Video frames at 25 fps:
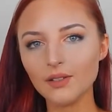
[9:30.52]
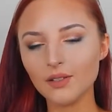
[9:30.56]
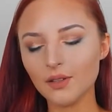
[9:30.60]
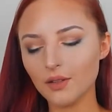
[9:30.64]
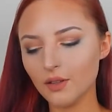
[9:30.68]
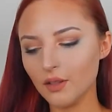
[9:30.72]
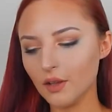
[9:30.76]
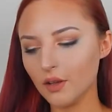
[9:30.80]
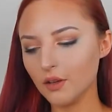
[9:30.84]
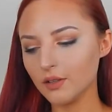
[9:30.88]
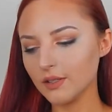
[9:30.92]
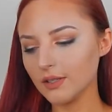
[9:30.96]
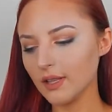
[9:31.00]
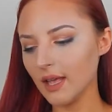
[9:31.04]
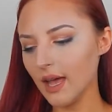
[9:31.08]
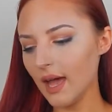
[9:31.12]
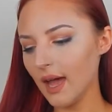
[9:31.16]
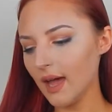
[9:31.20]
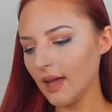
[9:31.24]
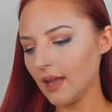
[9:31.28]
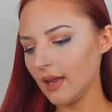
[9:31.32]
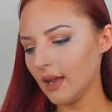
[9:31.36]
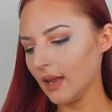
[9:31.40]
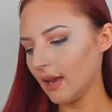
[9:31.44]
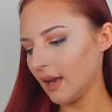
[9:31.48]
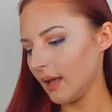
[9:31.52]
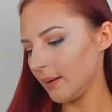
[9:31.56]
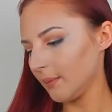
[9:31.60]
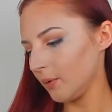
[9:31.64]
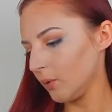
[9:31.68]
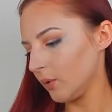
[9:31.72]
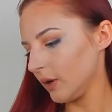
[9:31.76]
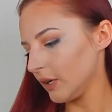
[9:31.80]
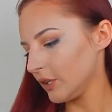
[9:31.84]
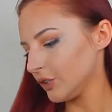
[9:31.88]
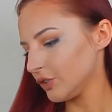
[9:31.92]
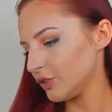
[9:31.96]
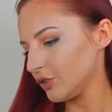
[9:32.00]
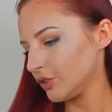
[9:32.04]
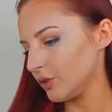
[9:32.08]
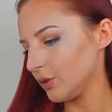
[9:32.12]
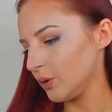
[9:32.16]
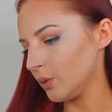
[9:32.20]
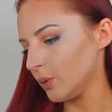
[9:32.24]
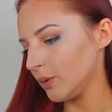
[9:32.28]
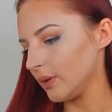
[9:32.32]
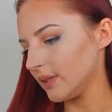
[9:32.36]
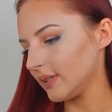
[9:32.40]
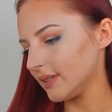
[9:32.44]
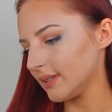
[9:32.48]
so there's that, and I'm going
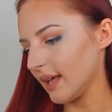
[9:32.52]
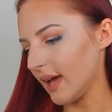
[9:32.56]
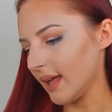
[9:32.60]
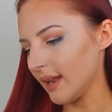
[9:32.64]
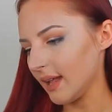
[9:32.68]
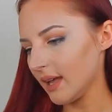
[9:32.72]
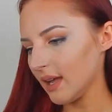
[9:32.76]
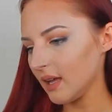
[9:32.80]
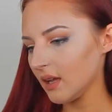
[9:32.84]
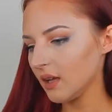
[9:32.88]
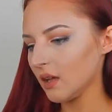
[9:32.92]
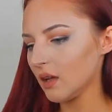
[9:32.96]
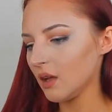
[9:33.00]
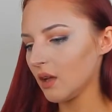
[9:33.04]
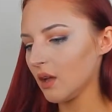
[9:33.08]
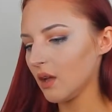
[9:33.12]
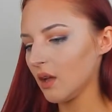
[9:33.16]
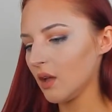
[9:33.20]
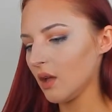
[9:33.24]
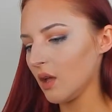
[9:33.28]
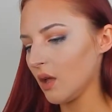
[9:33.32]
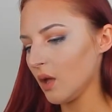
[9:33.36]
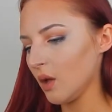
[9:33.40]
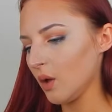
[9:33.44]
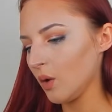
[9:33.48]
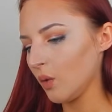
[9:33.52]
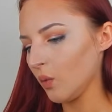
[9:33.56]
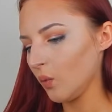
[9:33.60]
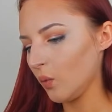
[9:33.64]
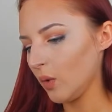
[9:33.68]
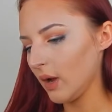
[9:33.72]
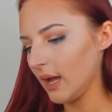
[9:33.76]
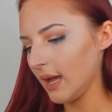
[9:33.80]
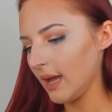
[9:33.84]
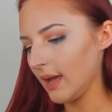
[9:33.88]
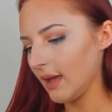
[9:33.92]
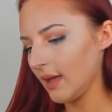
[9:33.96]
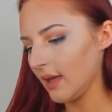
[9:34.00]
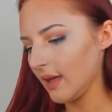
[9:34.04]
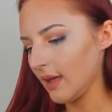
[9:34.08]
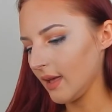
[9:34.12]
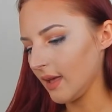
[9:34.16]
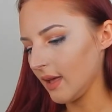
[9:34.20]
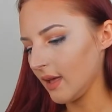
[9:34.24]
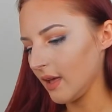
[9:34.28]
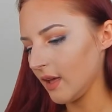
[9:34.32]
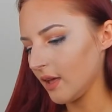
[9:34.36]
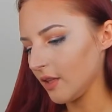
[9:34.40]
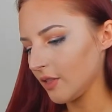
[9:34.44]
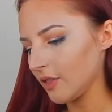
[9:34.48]
to set it
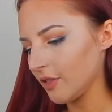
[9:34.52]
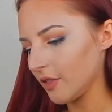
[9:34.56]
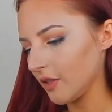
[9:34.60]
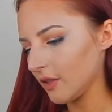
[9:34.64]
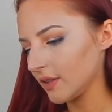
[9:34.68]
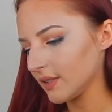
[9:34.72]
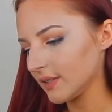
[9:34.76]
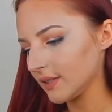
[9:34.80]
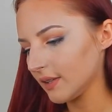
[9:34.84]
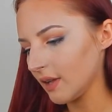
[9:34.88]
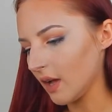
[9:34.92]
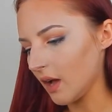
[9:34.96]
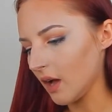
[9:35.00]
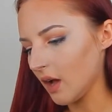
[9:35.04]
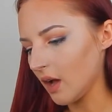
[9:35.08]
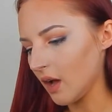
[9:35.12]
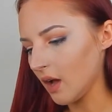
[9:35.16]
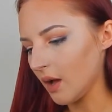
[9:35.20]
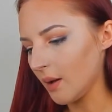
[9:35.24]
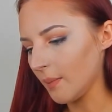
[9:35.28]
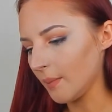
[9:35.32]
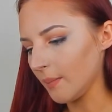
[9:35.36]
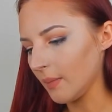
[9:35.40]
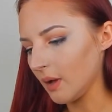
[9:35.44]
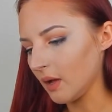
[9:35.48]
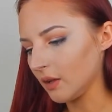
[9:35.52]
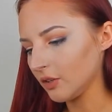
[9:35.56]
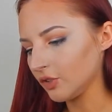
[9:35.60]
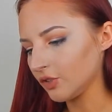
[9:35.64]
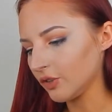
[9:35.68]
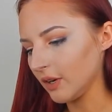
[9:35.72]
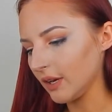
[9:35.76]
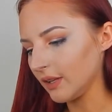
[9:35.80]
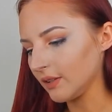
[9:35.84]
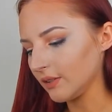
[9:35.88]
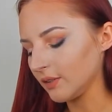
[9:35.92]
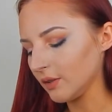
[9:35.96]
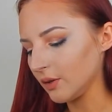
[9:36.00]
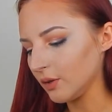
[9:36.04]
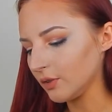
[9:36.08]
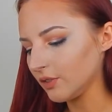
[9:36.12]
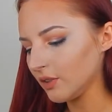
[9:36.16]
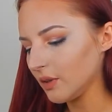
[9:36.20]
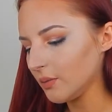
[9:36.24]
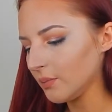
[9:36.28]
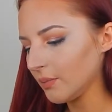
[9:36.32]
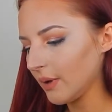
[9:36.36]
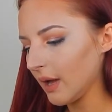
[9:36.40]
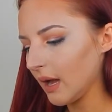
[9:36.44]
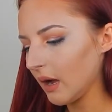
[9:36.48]
with some
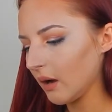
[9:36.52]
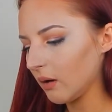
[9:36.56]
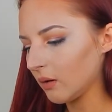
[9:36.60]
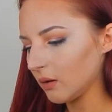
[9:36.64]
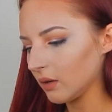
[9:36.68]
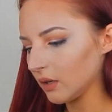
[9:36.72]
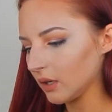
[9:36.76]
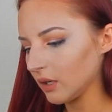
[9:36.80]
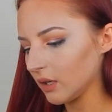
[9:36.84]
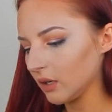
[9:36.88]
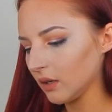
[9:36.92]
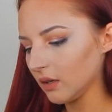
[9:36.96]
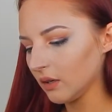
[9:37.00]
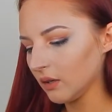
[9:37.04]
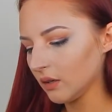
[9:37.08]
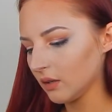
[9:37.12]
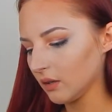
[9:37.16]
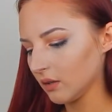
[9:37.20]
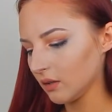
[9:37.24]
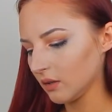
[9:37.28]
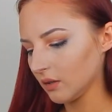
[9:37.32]
translucent powder,